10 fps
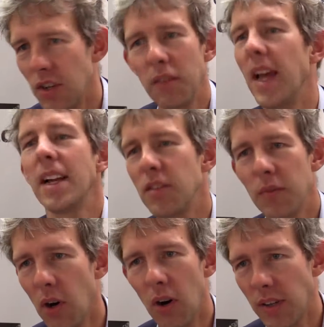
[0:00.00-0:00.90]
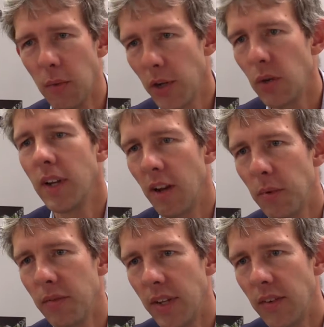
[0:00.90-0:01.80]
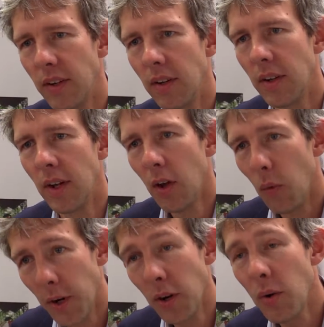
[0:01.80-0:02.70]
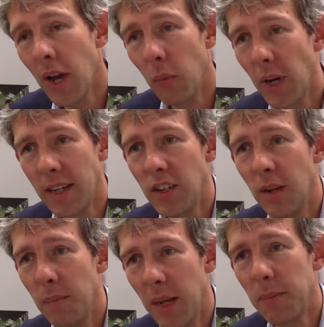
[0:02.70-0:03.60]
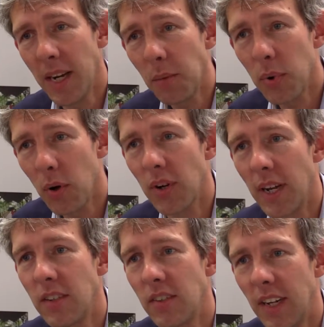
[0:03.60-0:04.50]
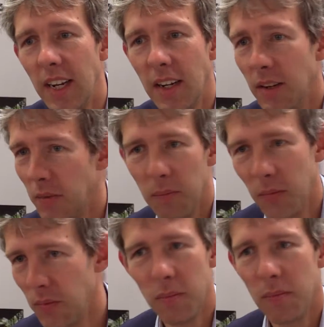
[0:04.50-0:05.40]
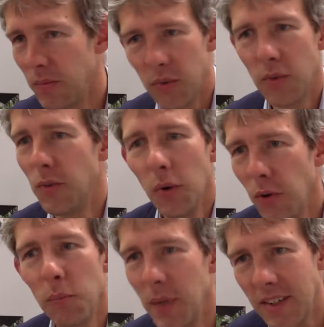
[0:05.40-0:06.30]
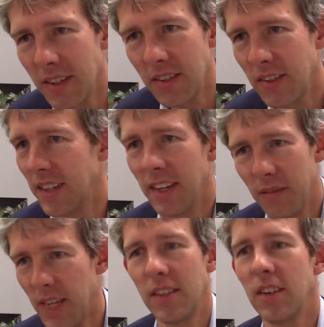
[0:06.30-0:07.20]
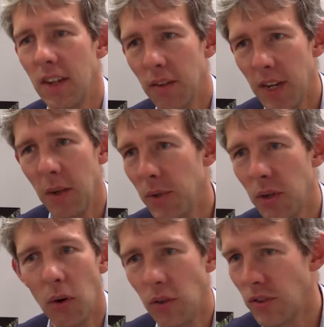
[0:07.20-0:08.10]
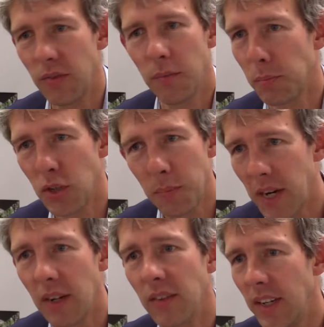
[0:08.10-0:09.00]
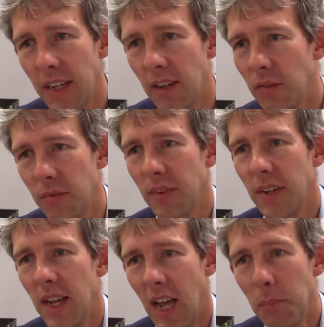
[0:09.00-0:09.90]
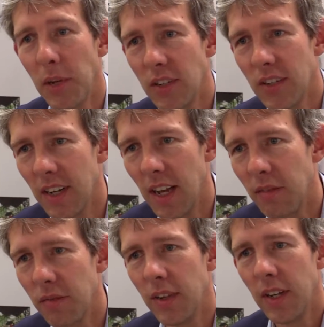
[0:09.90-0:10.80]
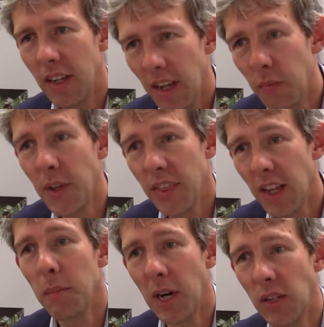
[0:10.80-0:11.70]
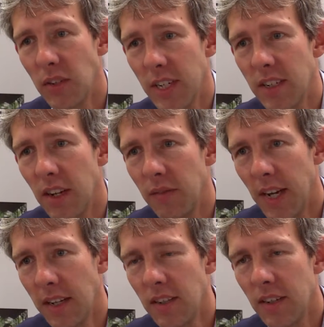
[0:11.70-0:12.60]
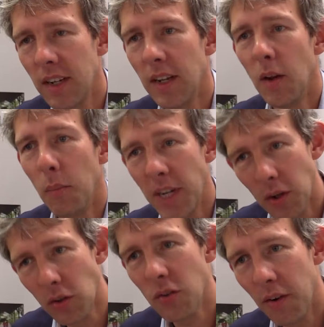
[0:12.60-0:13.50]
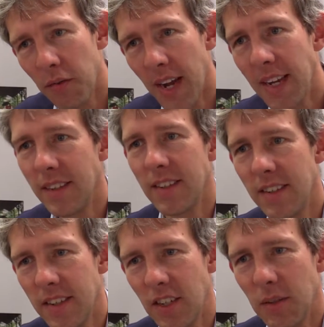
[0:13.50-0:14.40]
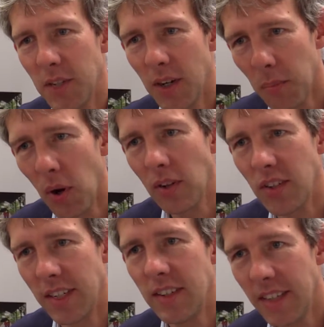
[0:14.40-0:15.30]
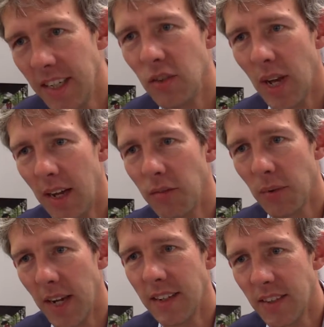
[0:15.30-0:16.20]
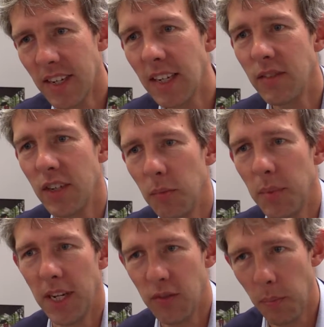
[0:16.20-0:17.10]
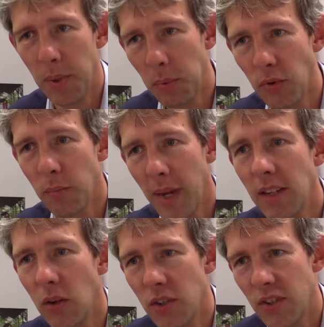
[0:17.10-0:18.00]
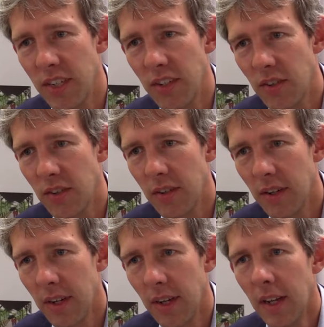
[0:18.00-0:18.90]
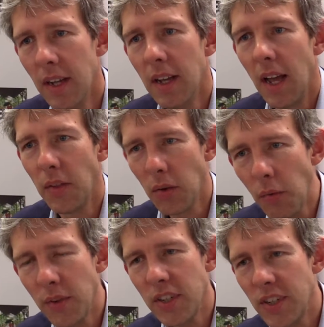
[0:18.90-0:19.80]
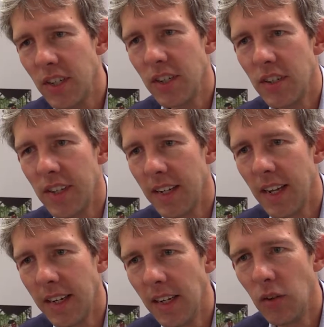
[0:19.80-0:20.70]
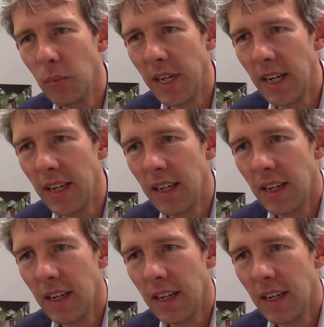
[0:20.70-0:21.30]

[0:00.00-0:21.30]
sort of acts of God that we couldn't have prevented. We know now we'll actually make better progress in doing good business, in advancing our development goals, prosperity and of happiness in life, if we think about these risks in advance. But then also our financing systems and our policies need to have the right incentives into place for people to make those decisions. And there are often decisions that then need to be